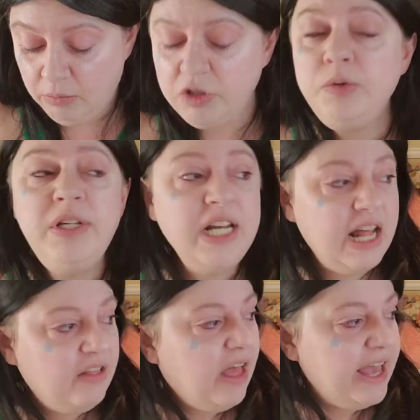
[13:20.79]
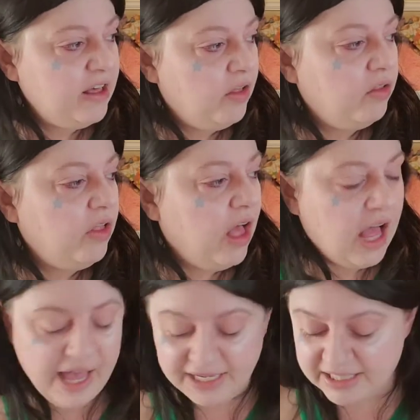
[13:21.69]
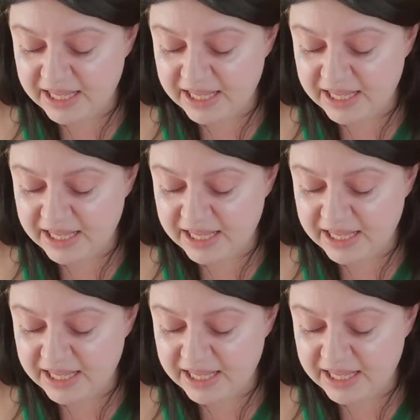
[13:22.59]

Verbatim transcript: Which one did I like a lot?